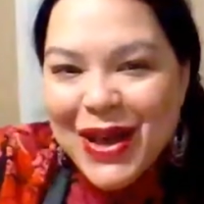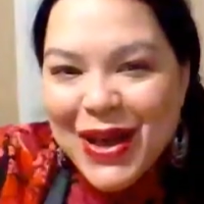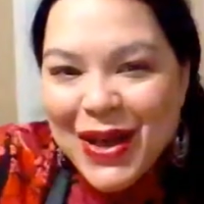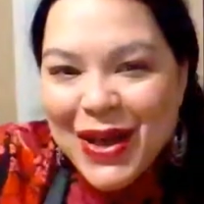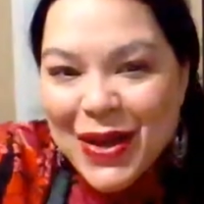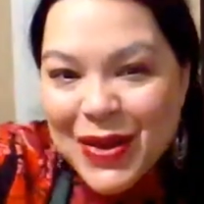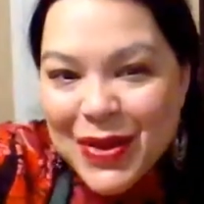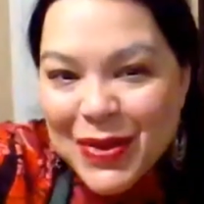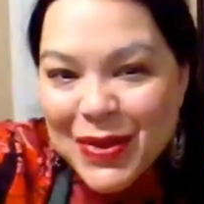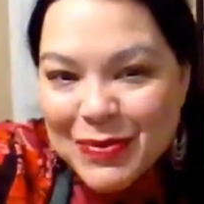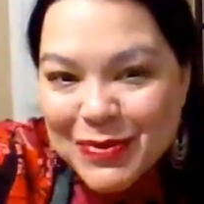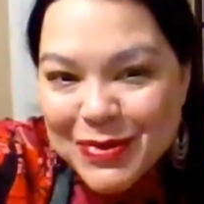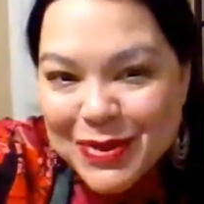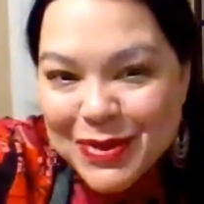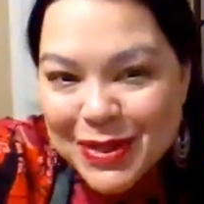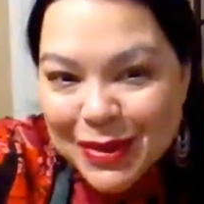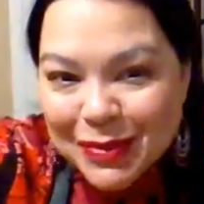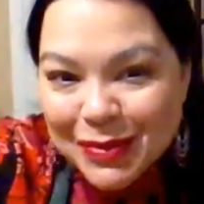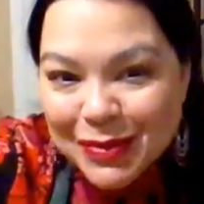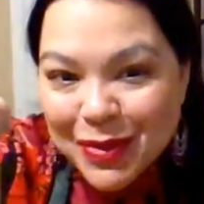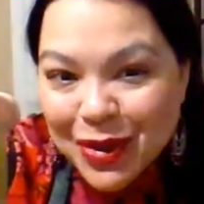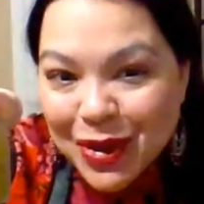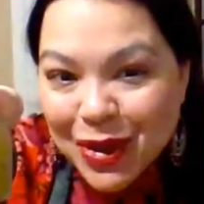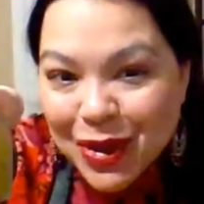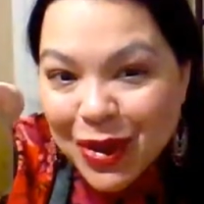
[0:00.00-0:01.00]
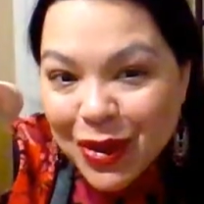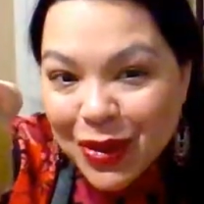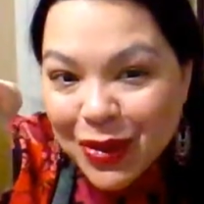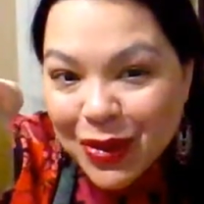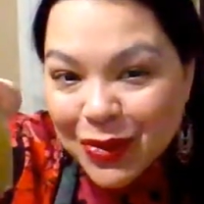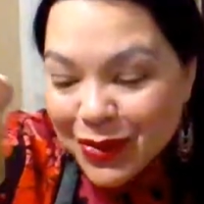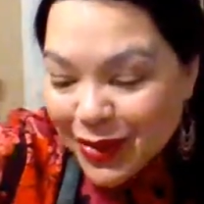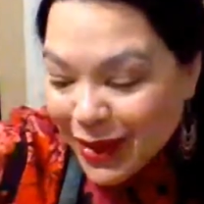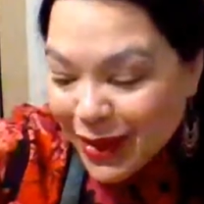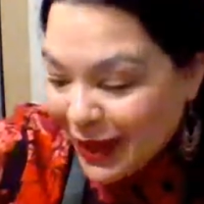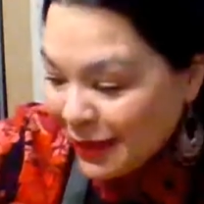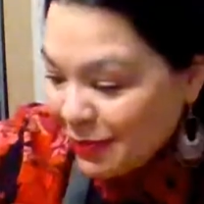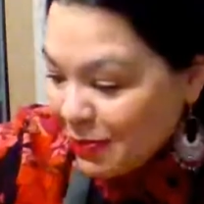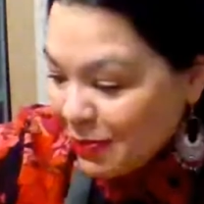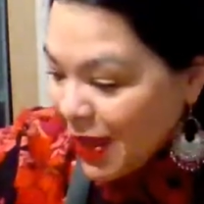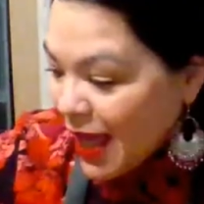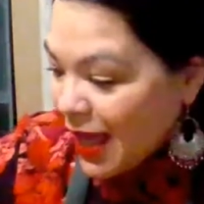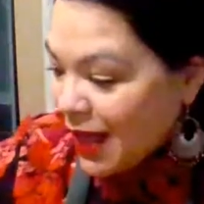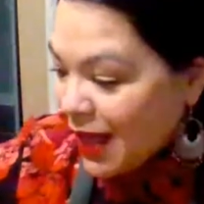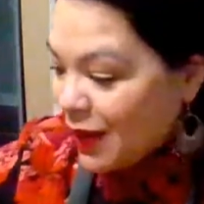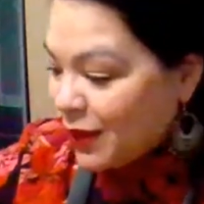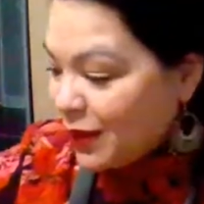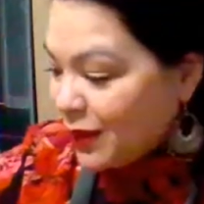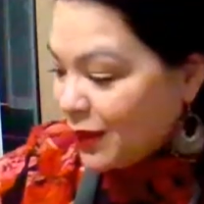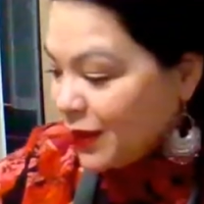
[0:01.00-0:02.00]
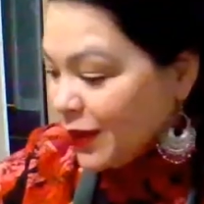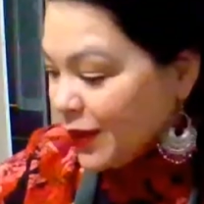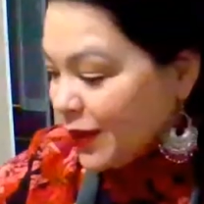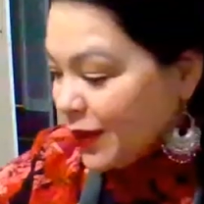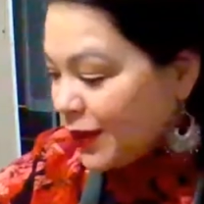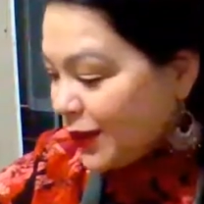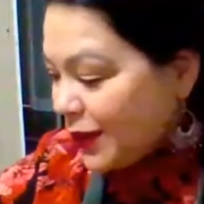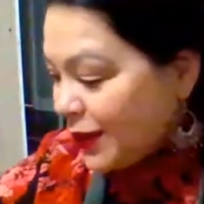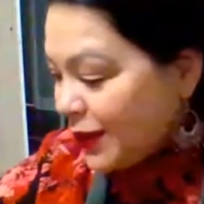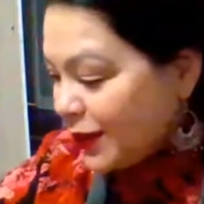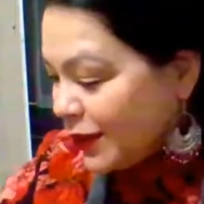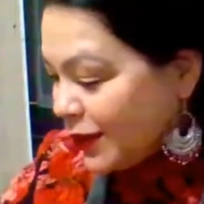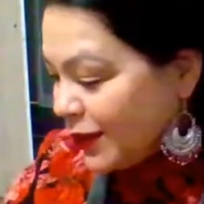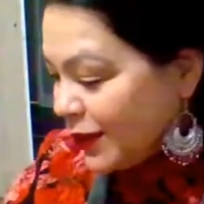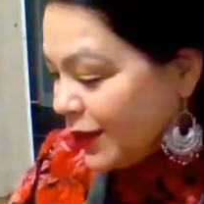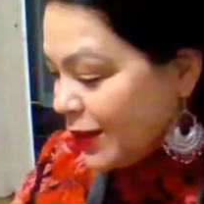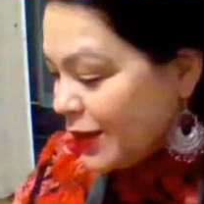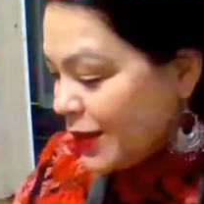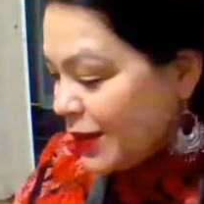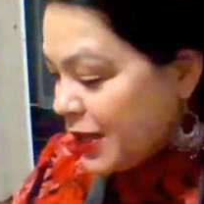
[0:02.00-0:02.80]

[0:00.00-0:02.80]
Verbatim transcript: Um, some curry powder,